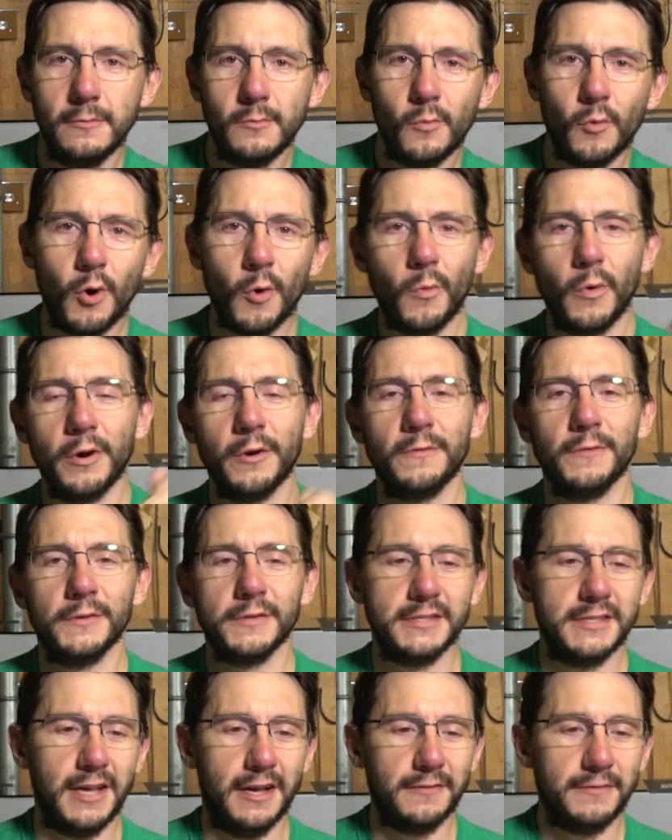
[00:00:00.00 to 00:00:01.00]
more wonderful
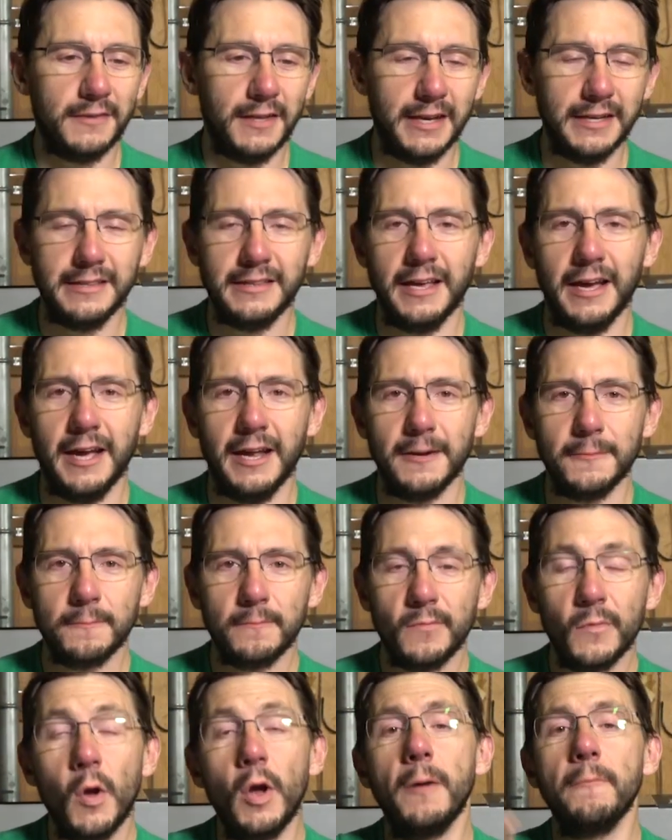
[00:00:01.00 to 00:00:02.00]
stuff like that.
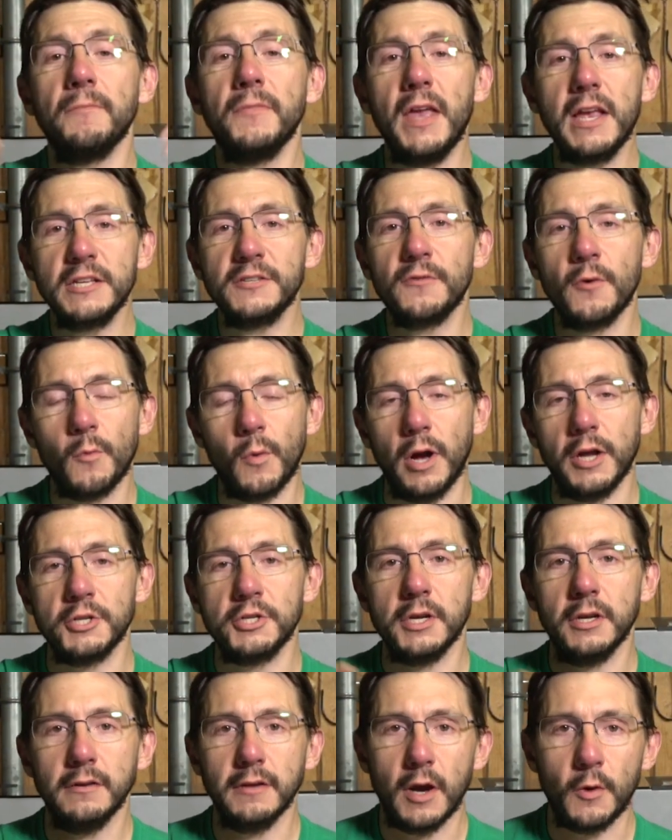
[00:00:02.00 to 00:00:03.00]
Well, thanks for
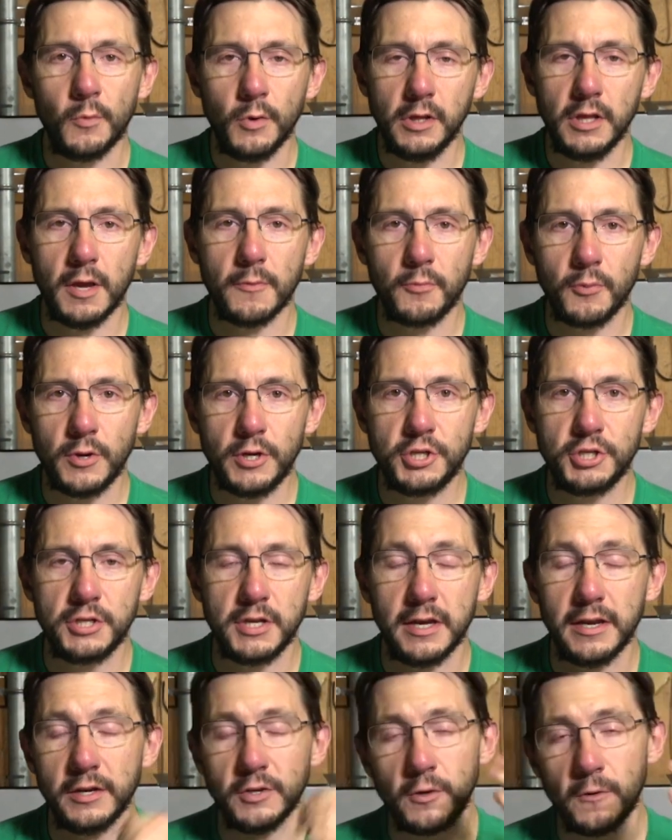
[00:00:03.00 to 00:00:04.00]
watching. I really
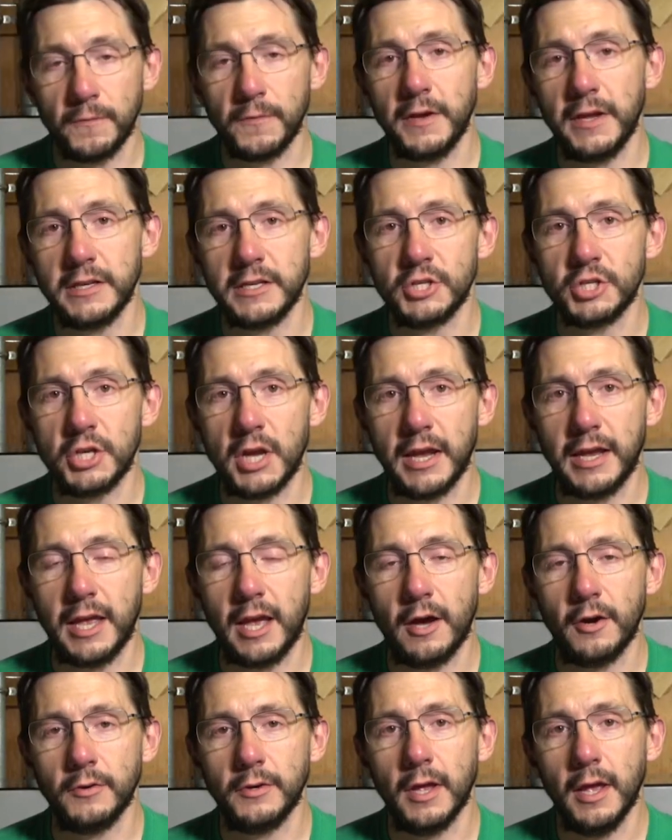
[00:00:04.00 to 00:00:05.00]
appreciate it. Don't forget to check
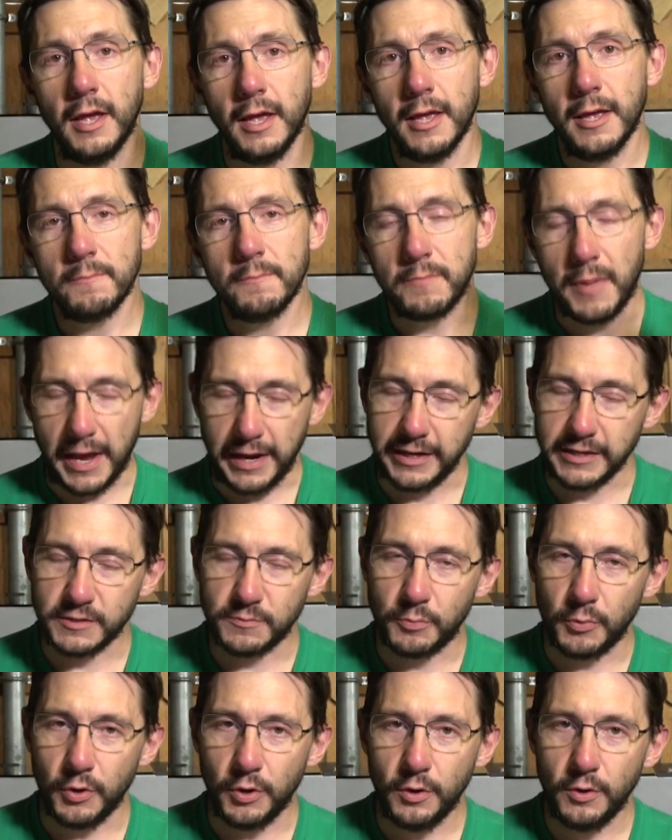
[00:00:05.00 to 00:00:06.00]
out Beca's
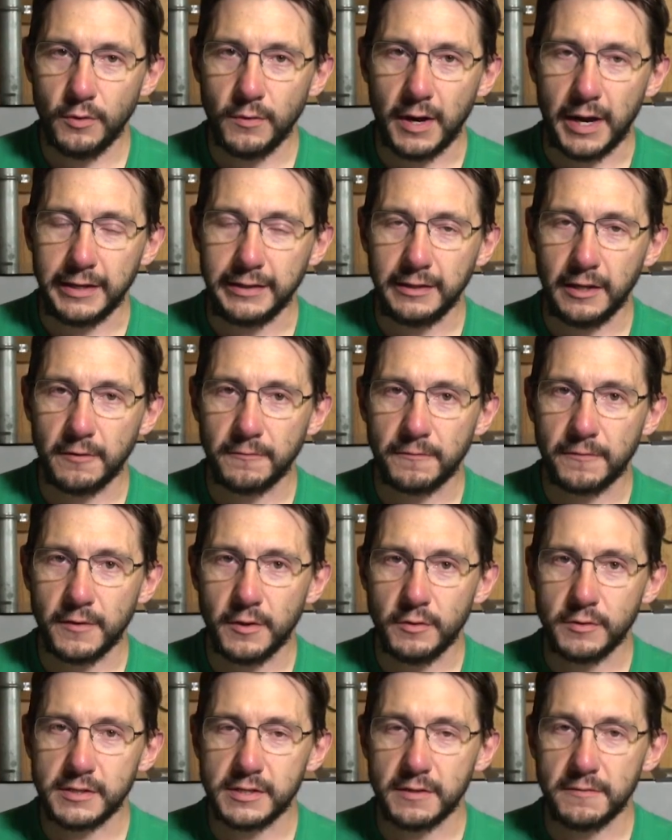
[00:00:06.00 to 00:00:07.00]
Brew. I'd love for
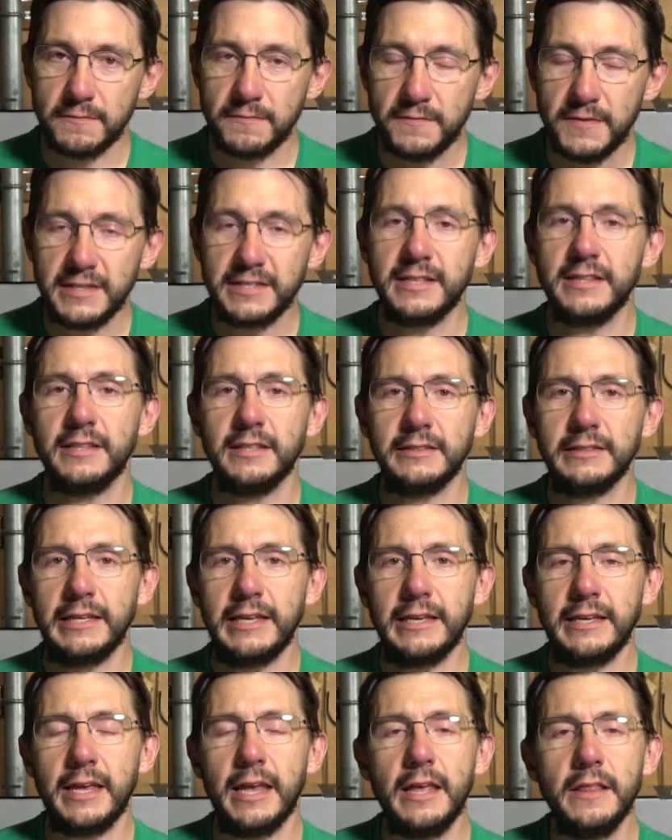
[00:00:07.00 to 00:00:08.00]
you to visit the
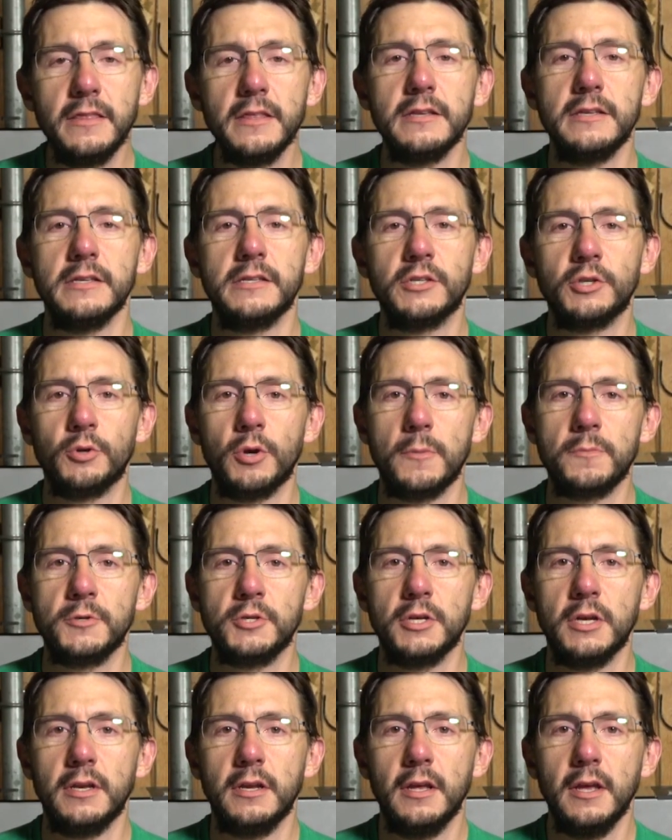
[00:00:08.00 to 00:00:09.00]
link in the
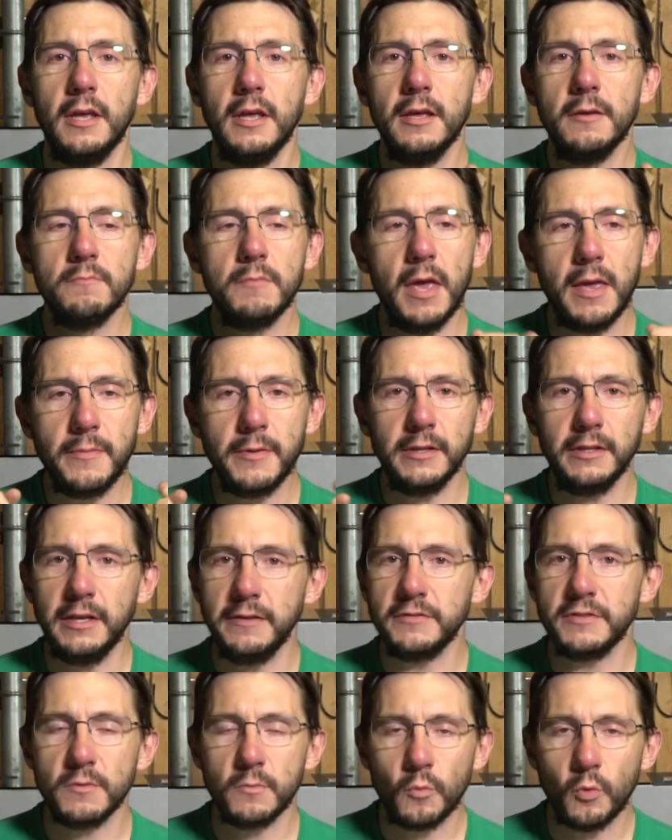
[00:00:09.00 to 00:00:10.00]
description, maybe
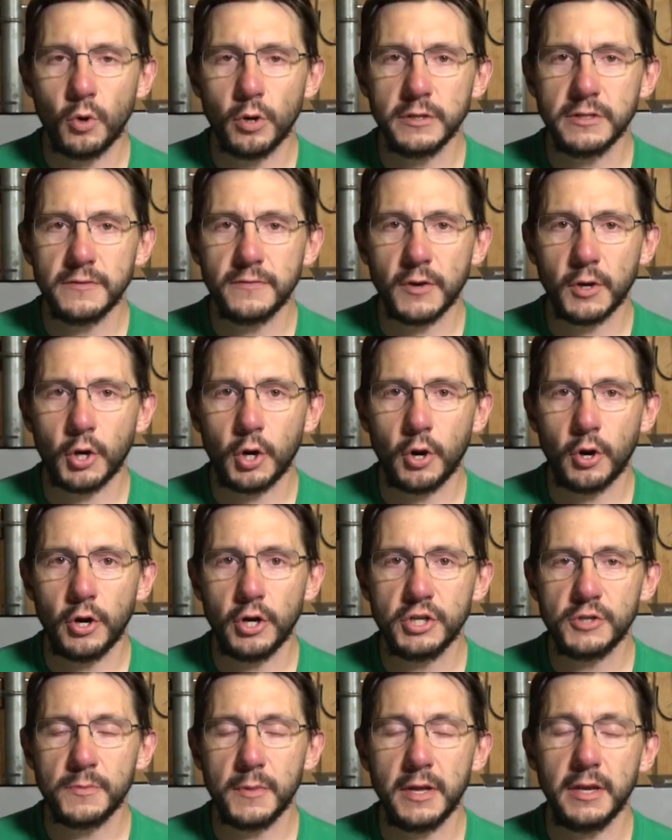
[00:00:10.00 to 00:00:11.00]
leave some words of
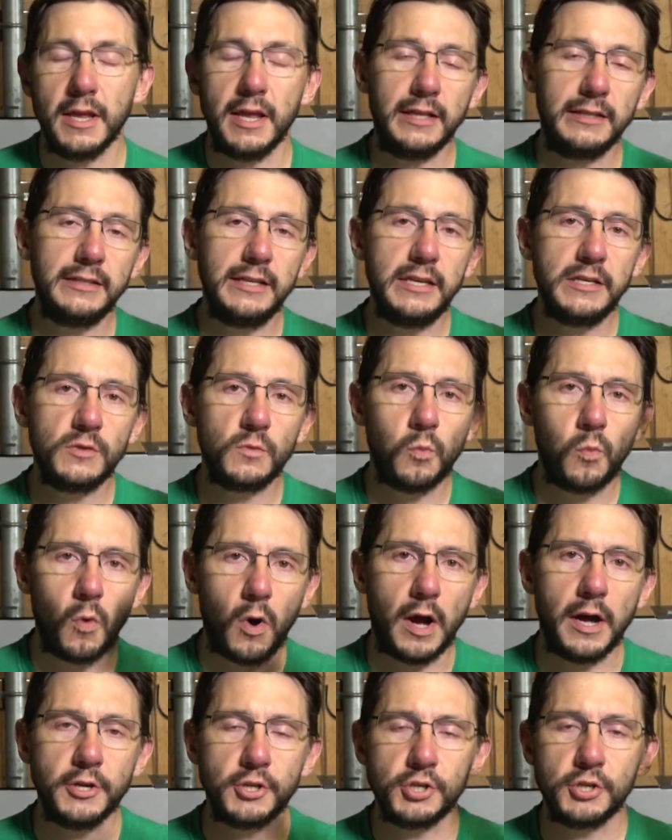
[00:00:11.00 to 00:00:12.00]
encouragement, at least
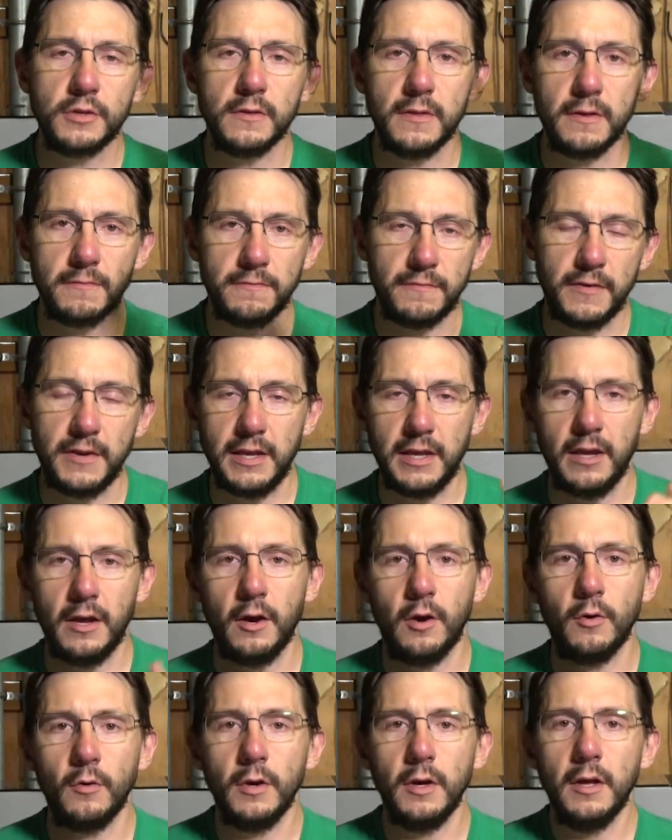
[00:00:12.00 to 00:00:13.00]
watch the
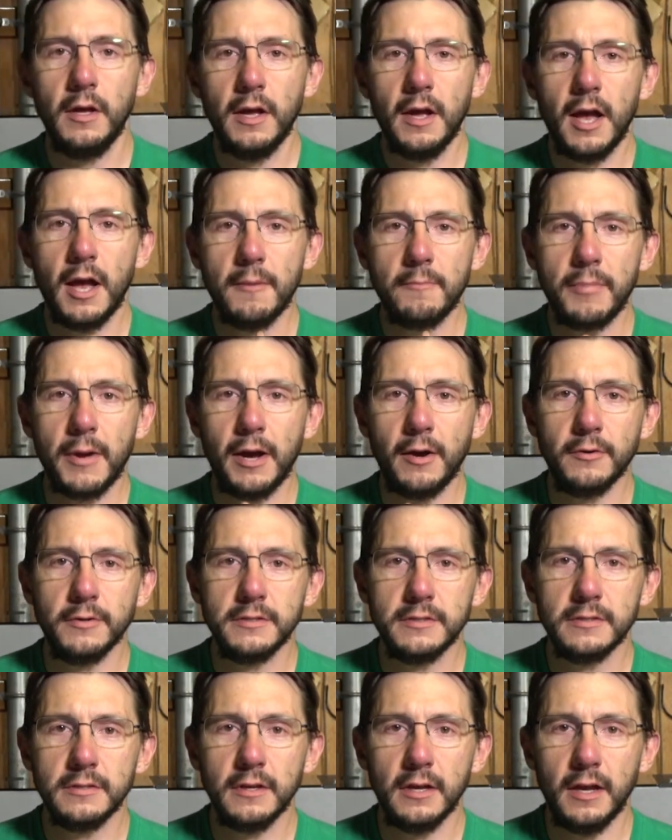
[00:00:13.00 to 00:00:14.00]
video
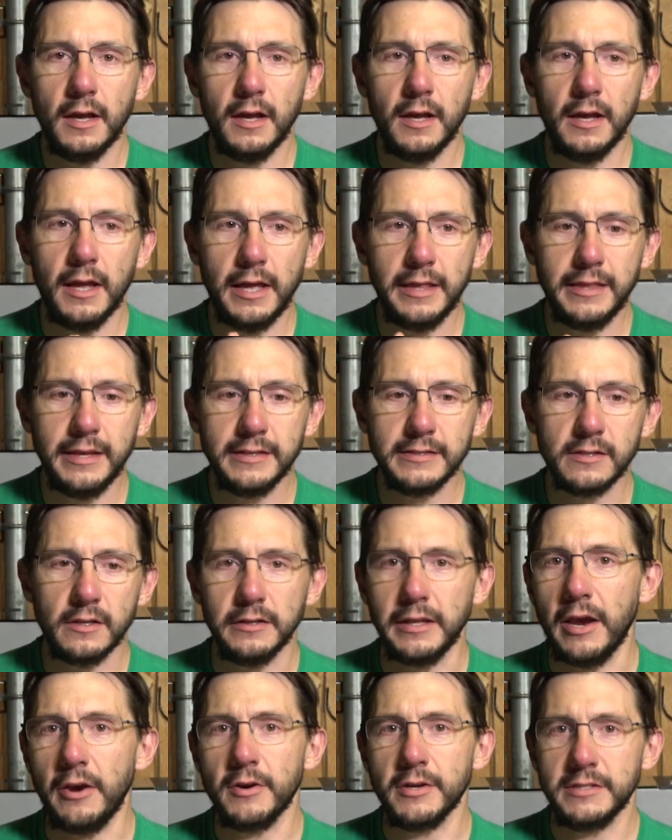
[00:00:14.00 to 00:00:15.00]
about, I think it's
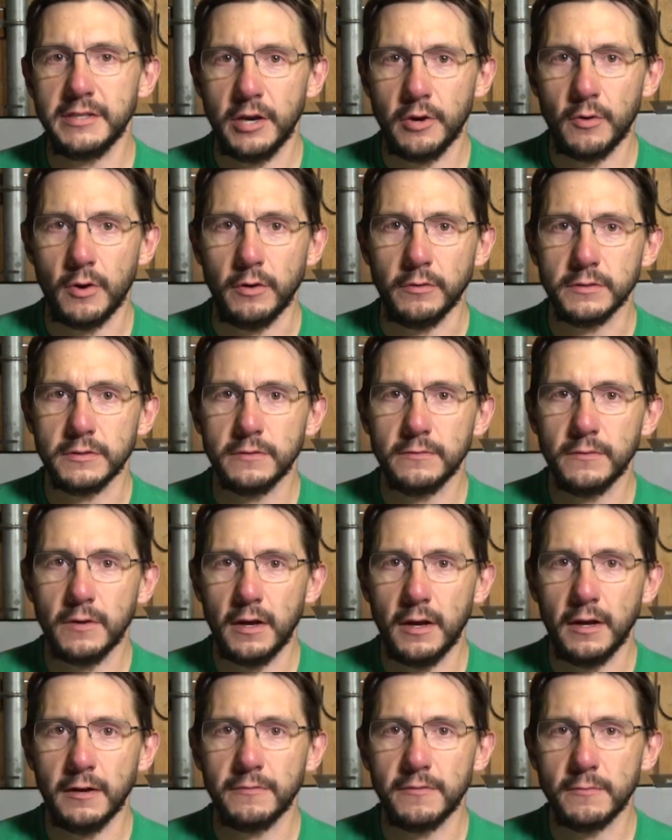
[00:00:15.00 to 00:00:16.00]
called Eric's Heroes
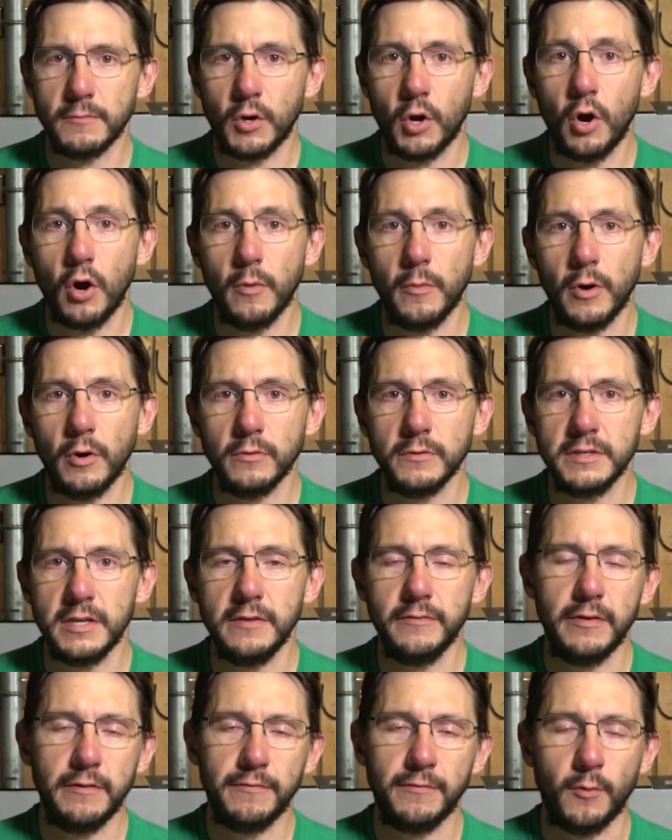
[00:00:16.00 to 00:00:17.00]
from KOMO
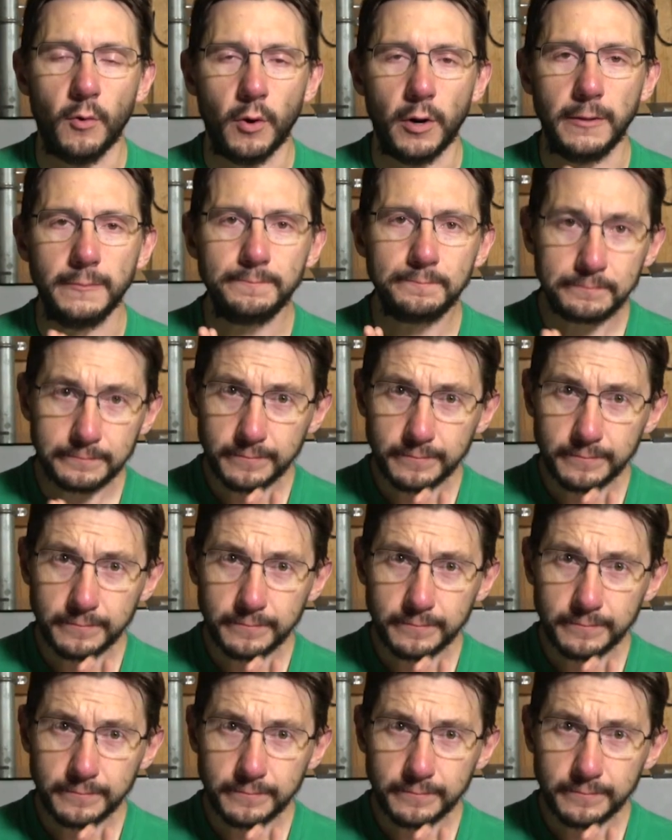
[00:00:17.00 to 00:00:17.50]
TV4